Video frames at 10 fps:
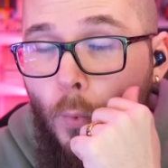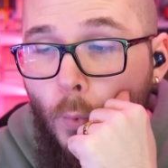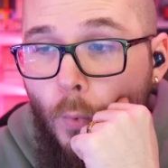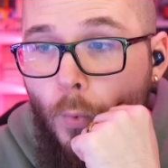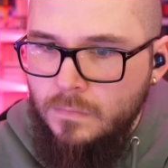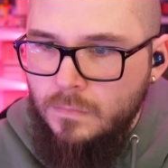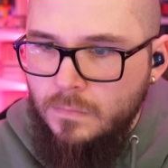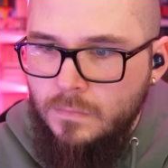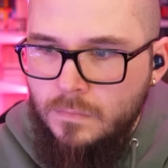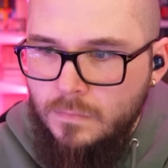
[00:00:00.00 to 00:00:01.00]

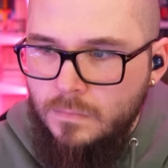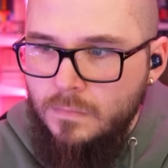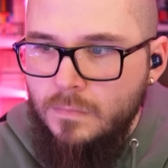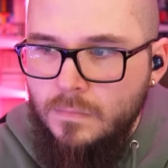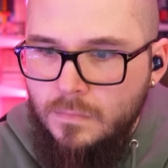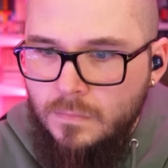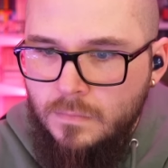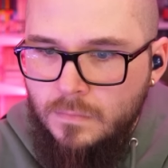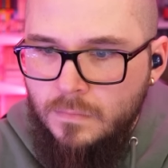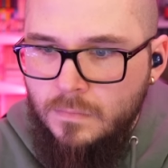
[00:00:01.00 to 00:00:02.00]

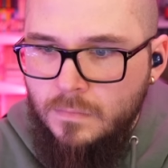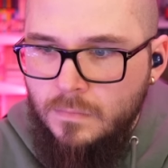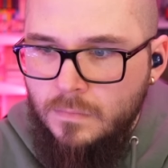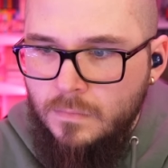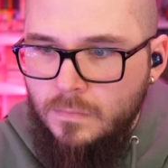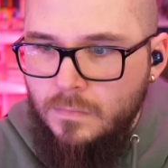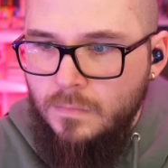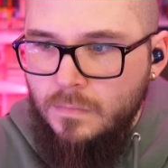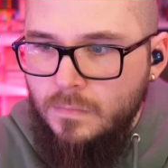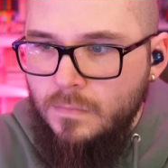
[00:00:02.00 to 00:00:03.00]

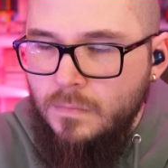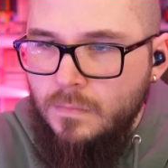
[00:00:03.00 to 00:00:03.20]
(silence)